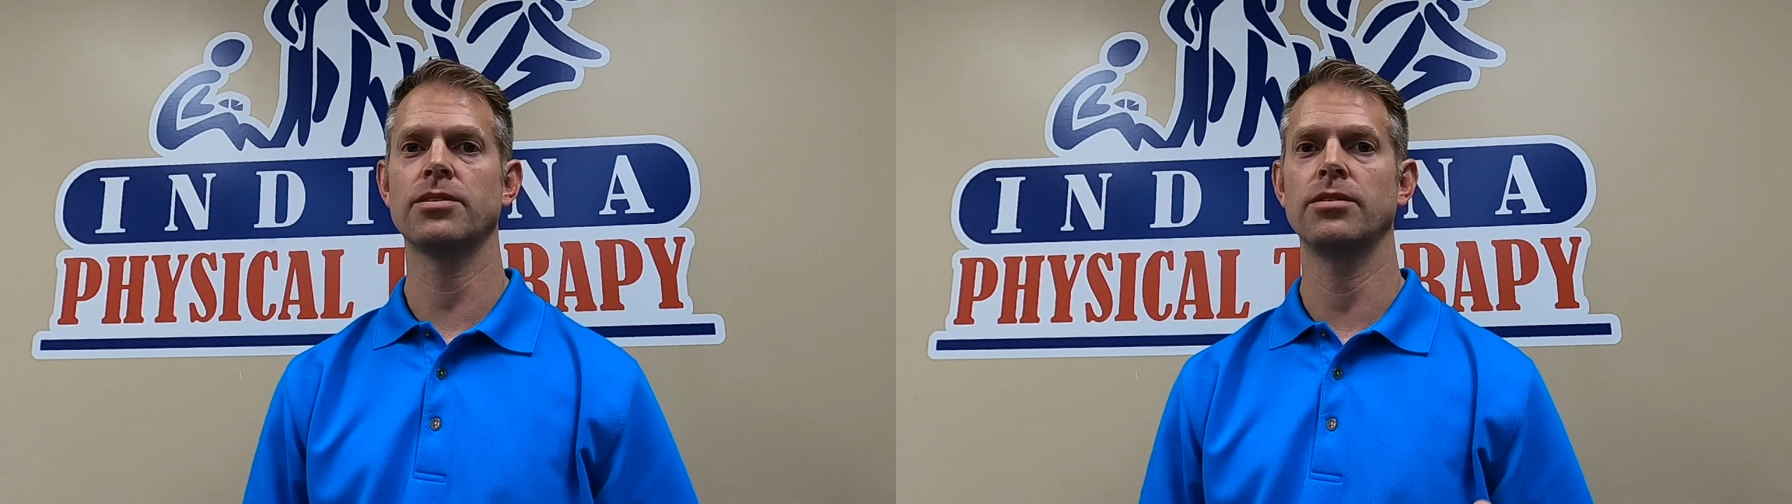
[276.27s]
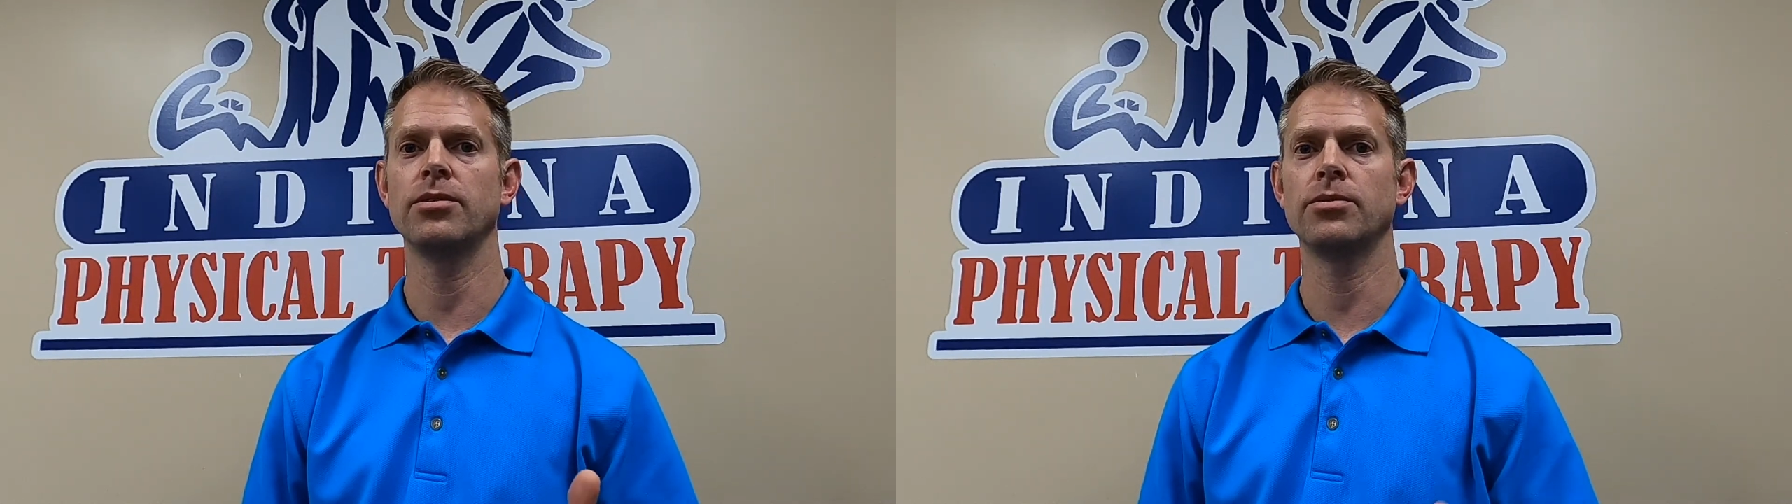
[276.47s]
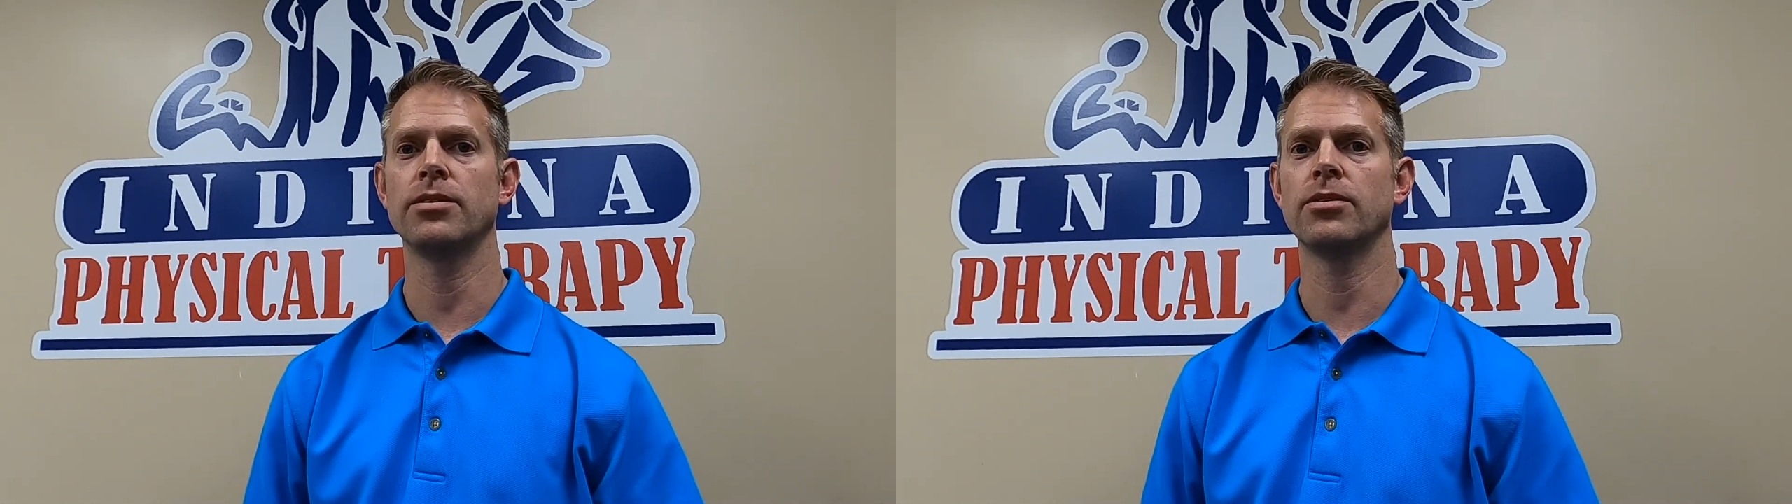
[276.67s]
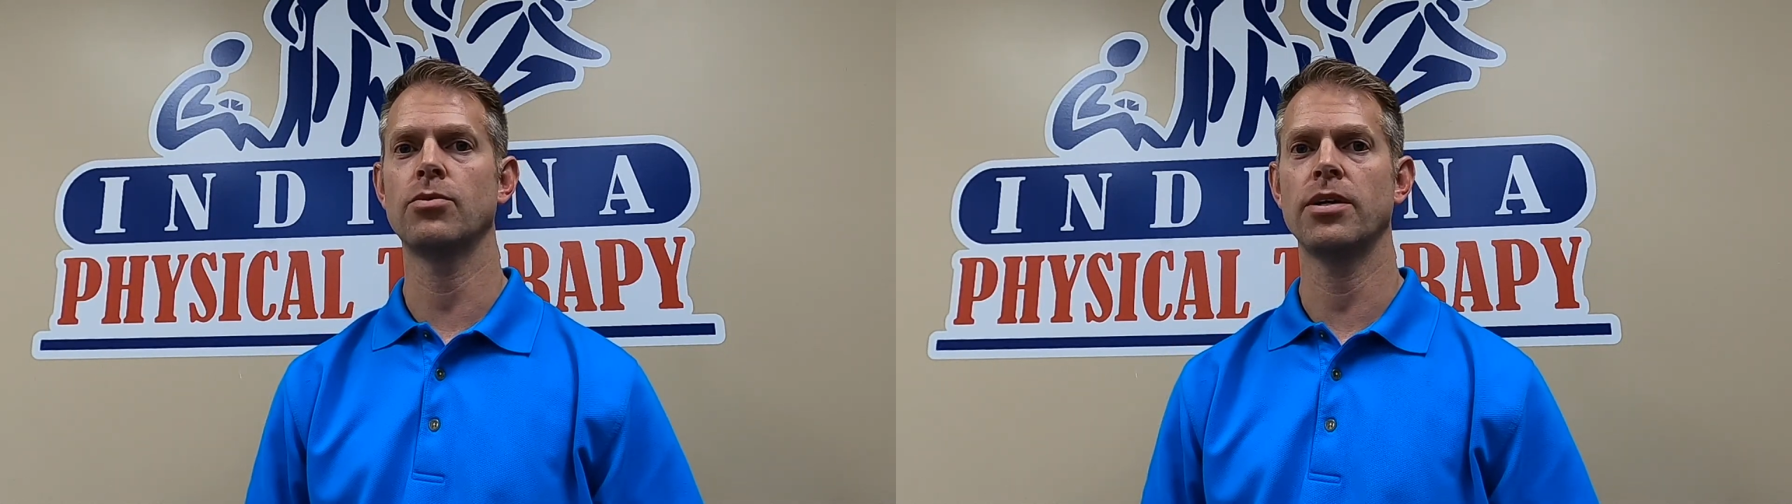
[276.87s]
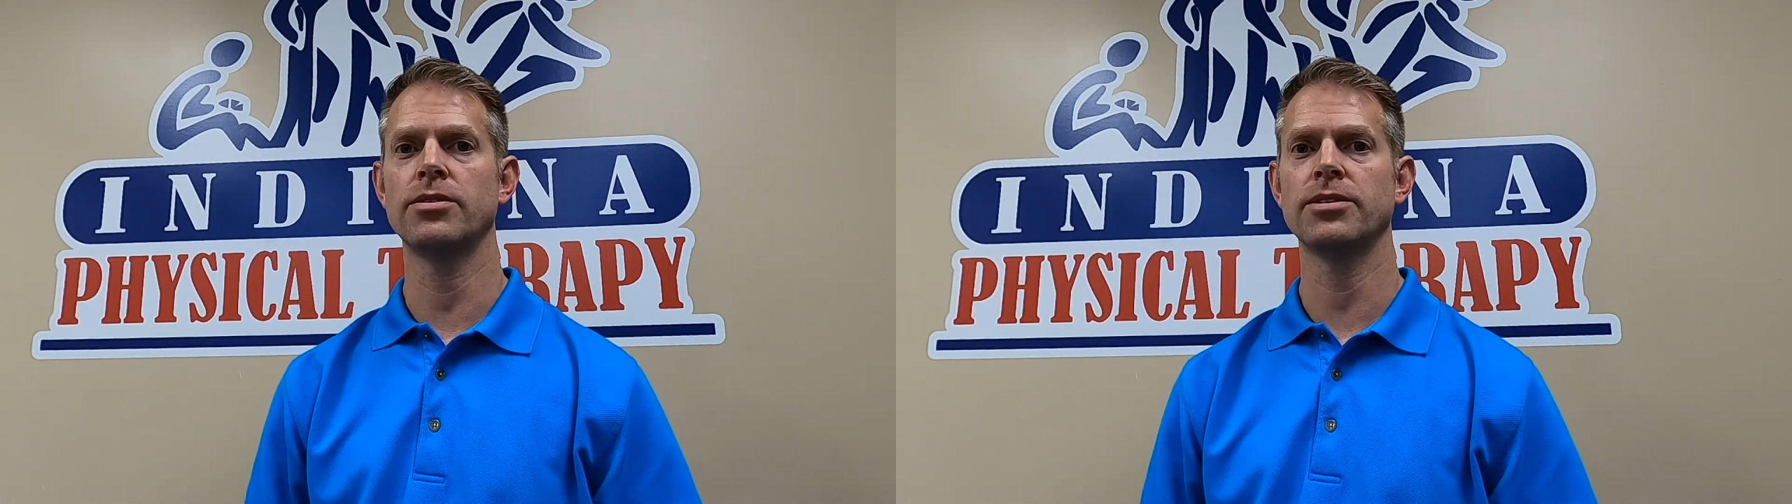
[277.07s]
the load on the
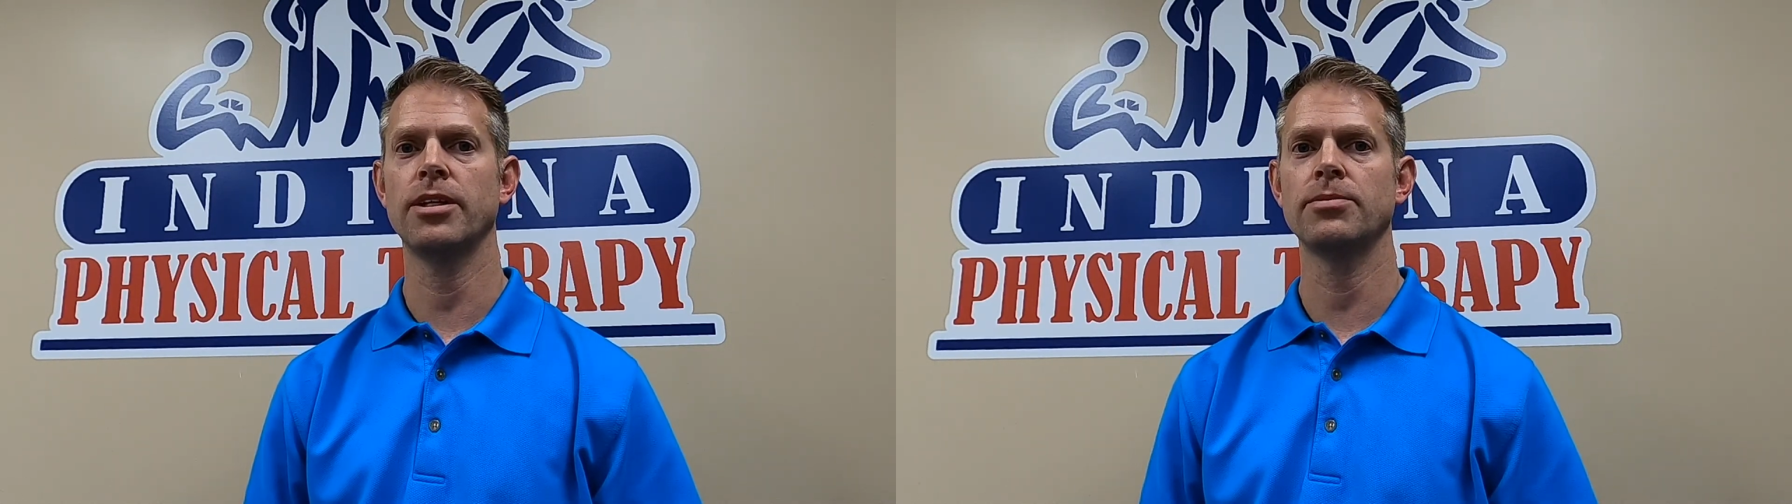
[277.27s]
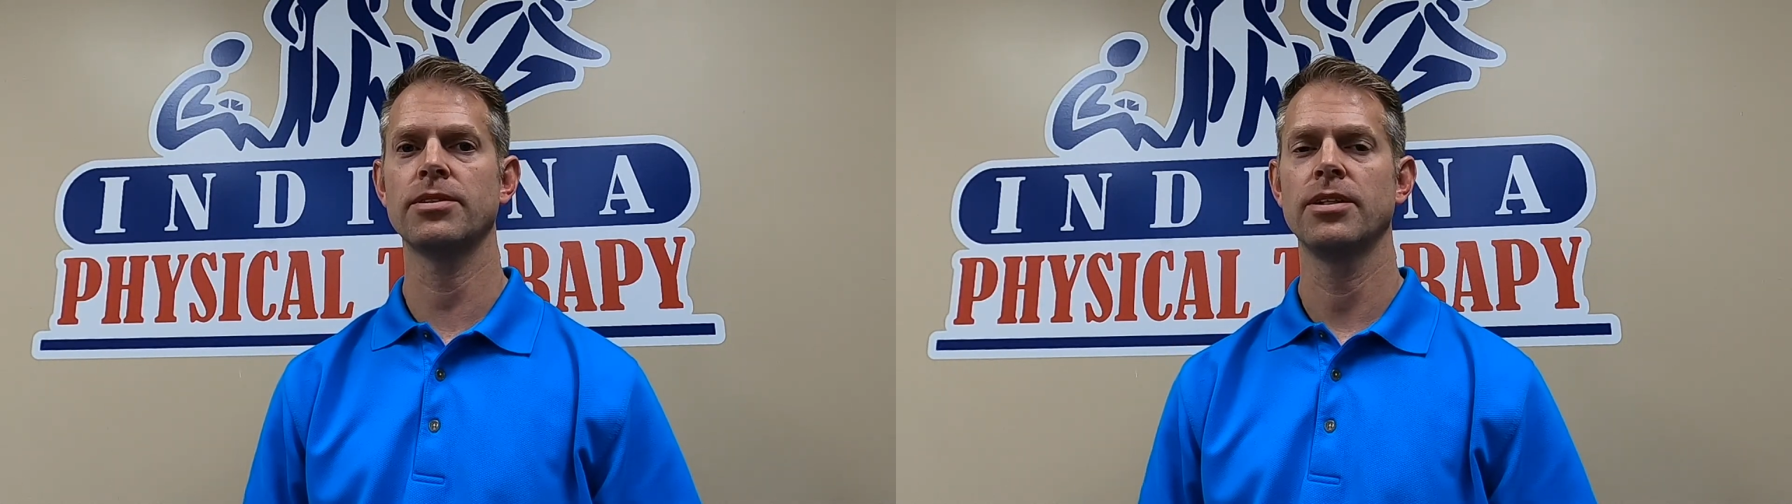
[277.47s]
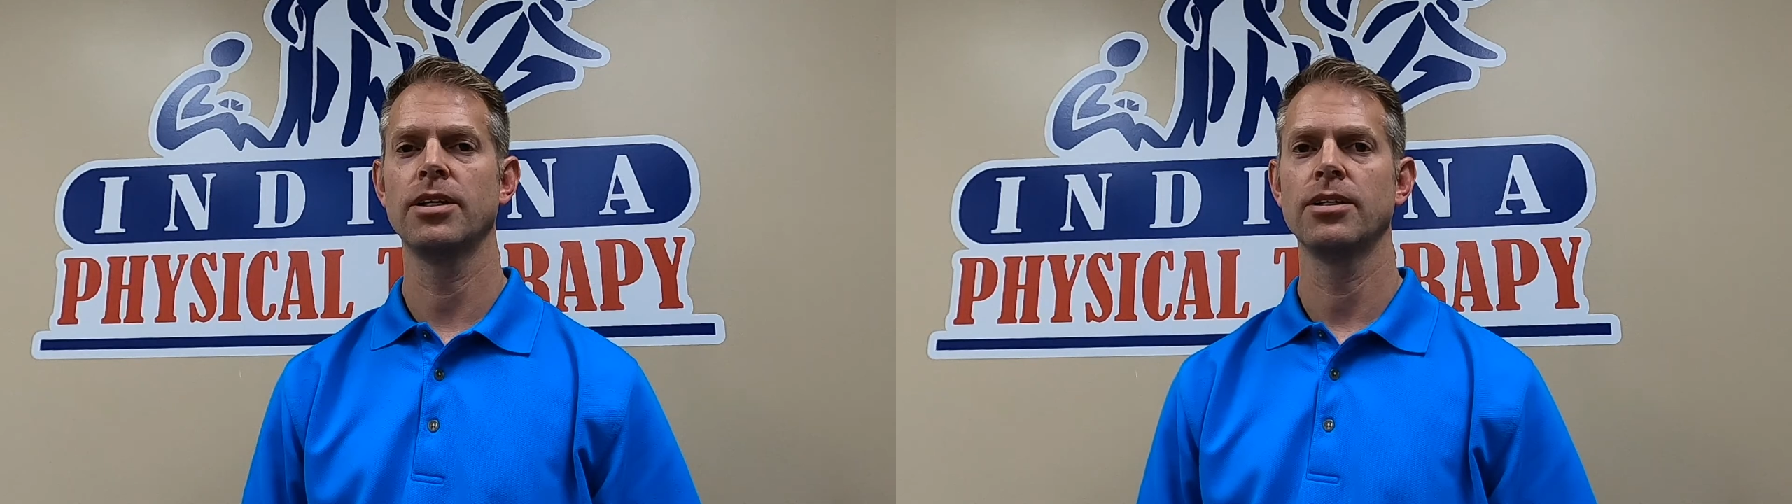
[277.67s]
quadriceps